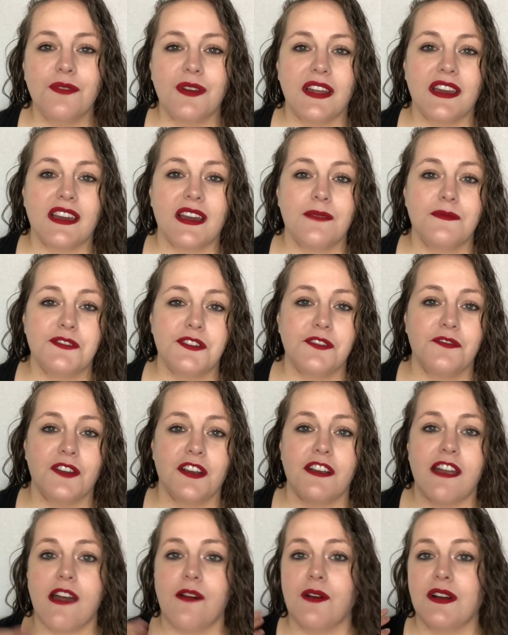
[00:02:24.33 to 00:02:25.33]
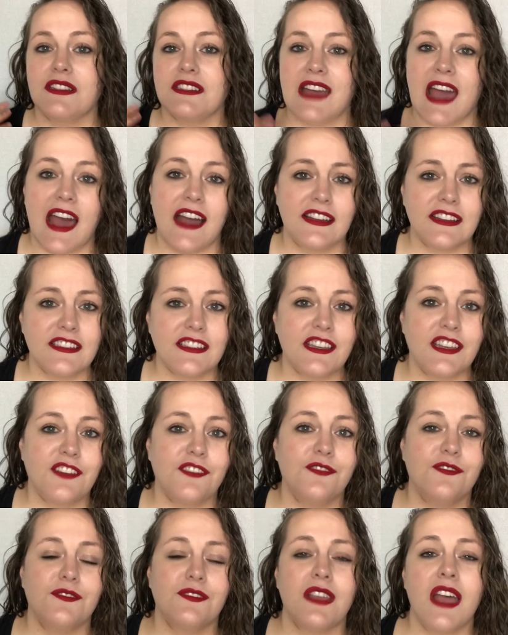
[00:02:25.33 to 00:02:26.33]
when it comes to figuring out what tags to
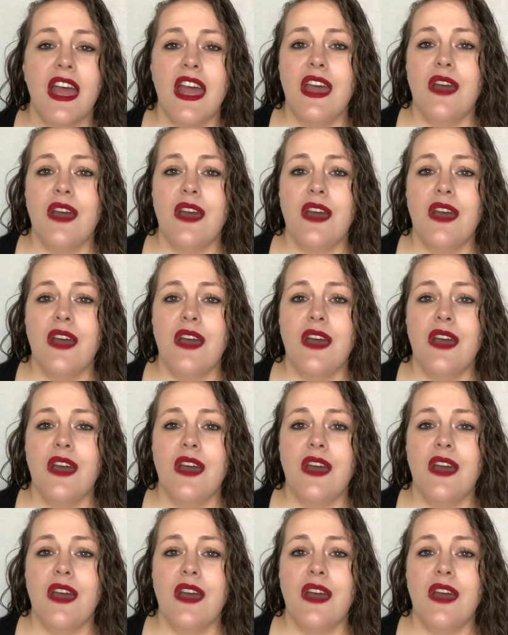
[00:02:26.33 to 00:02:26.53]
use,